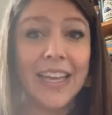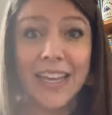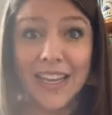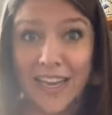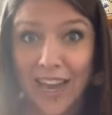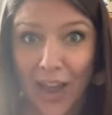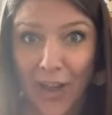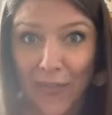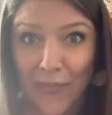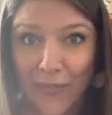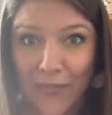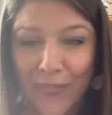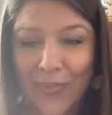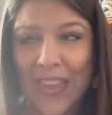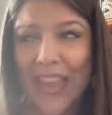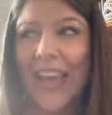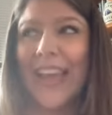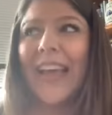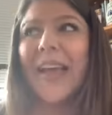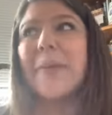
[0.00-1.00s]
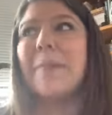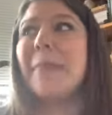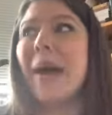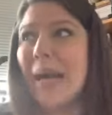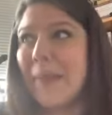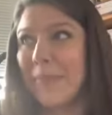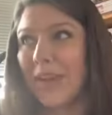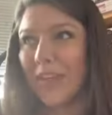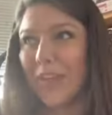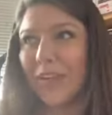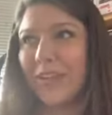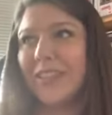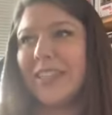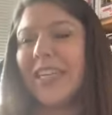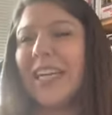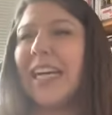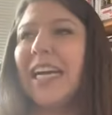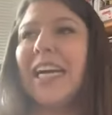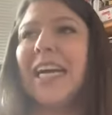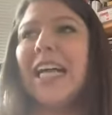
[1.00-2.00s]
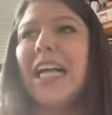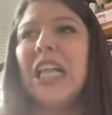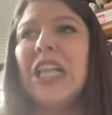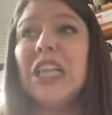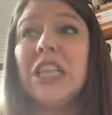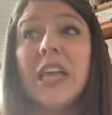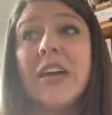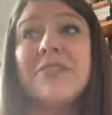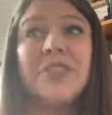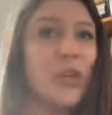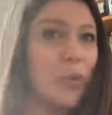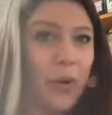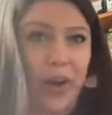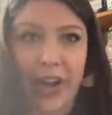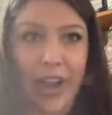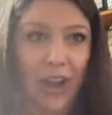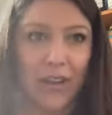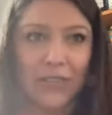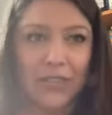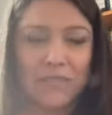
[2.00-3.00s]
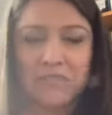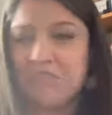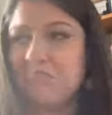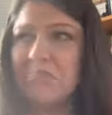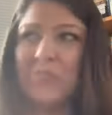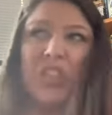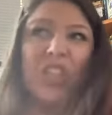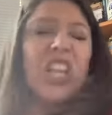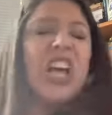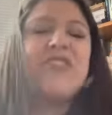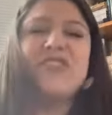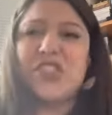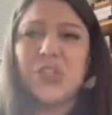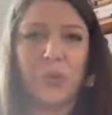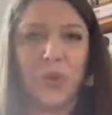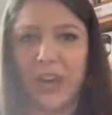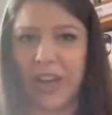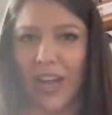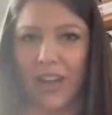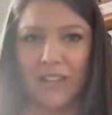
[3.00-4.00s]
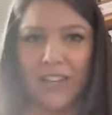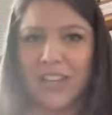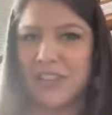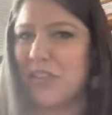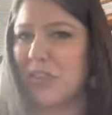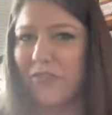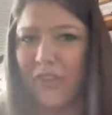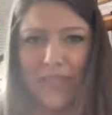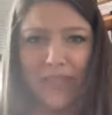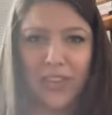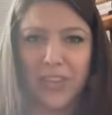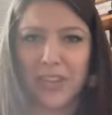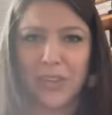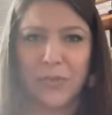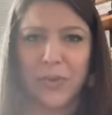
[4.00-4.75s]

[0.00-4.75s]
Now, my mother loves to work out. Loves to work out. It is her favorite thing in the